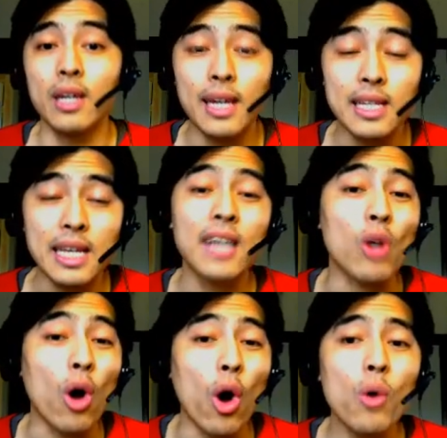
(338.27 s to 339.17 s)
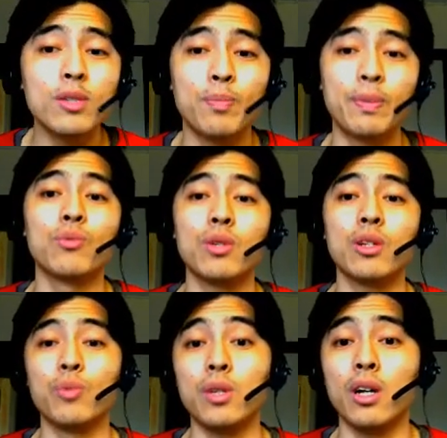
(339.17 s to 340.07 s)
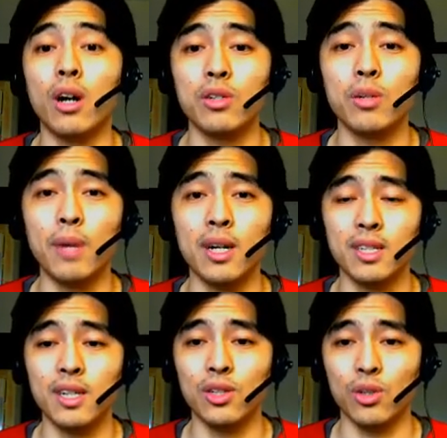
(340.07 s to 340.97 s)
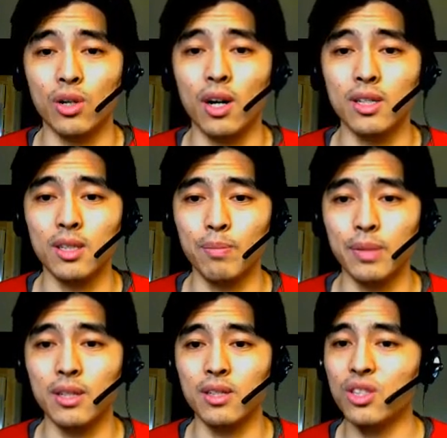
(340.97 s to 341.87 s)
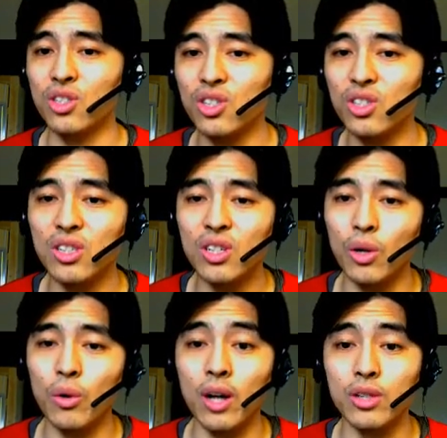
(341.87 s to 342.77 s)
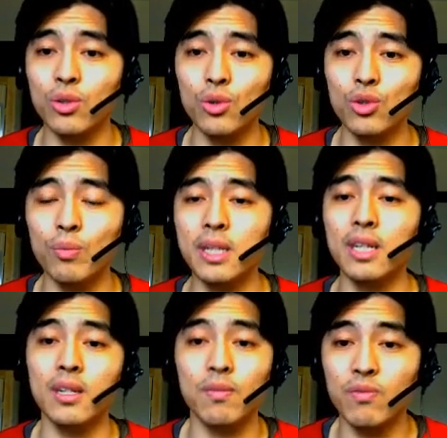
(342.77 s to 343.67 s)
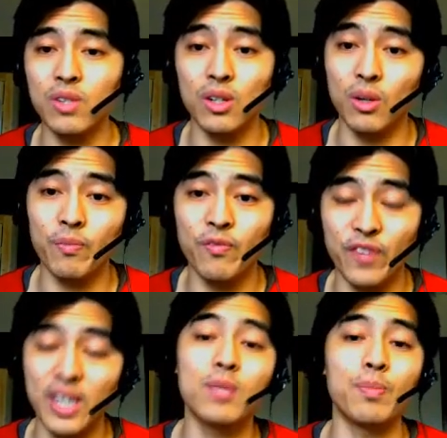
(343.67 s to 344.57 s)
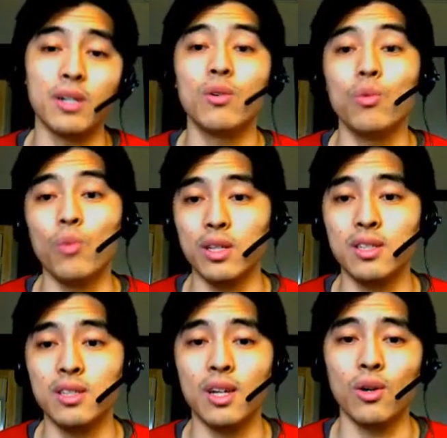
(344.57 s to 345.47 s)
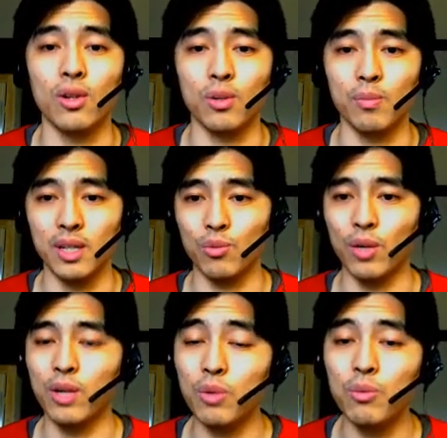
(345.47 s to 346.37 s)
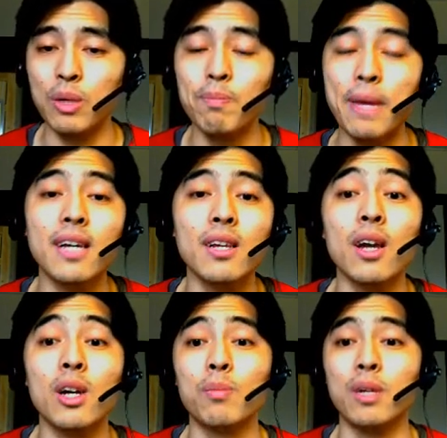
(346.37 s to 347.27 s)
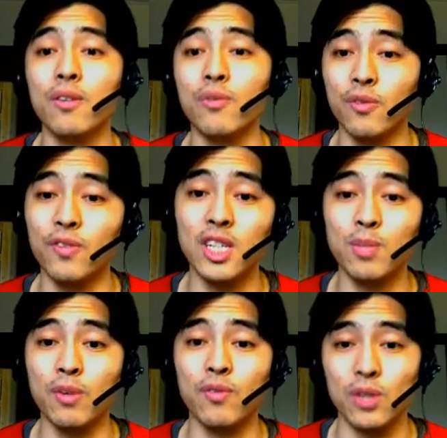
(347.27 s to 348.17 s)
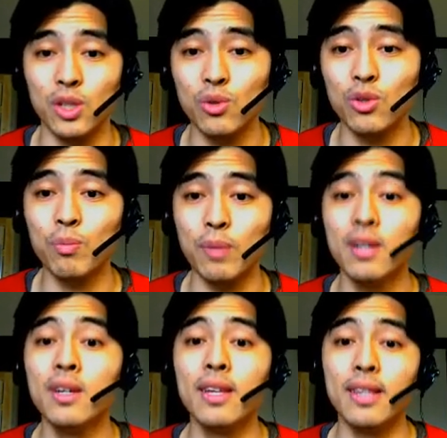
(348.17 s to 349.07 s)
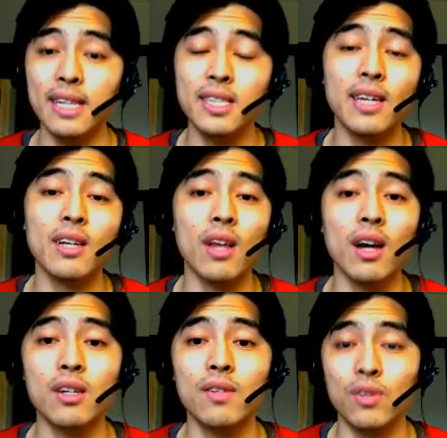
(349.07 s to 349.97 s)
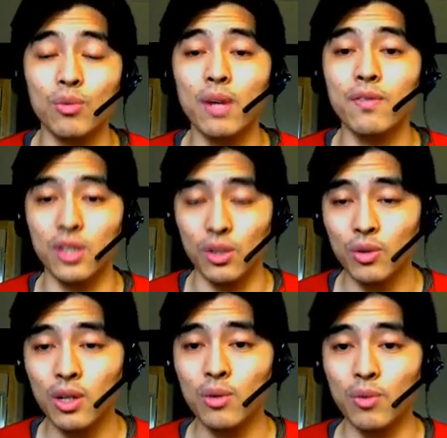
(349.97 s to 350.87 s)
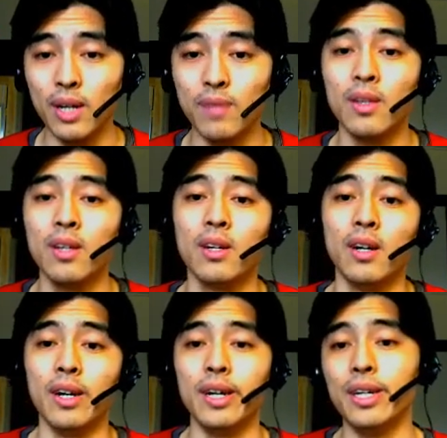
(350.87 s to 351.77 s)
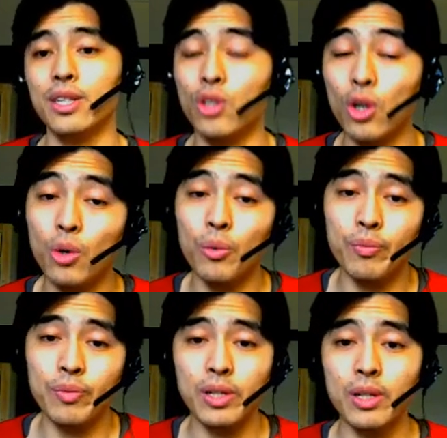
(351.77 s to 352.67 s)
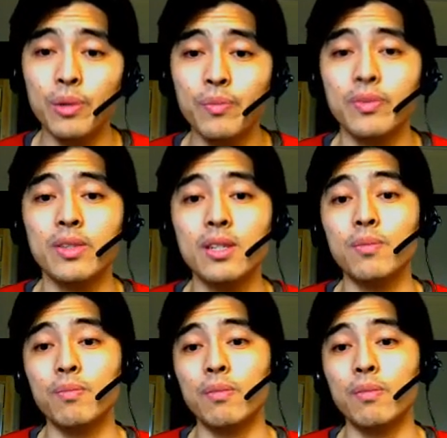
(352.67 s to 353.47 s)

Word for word: It has always been really, really hard to monetize our content because it's just, you know, on social media, you know, Facebook wants to take all our money, right? We, we make a lot of money for Facebook, for YouTube, but they take a lot of the revenue, right? Uh, so you know, this,